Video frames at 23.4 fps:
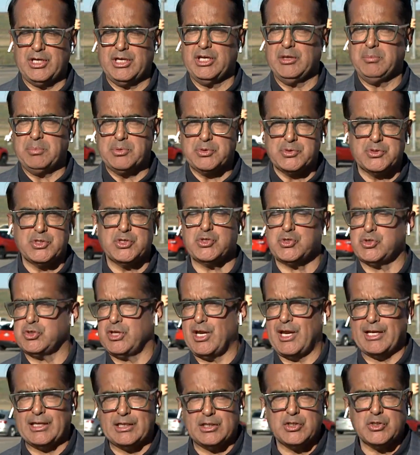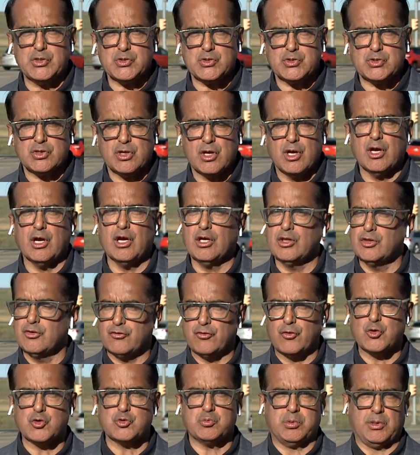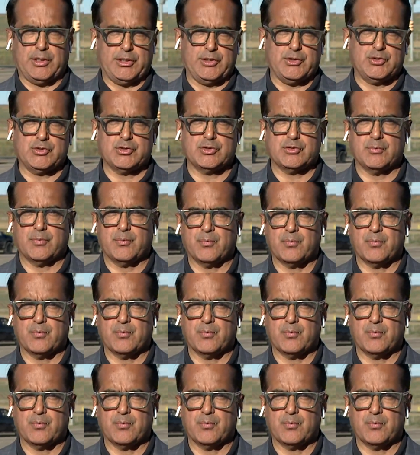in a position like this in the first place?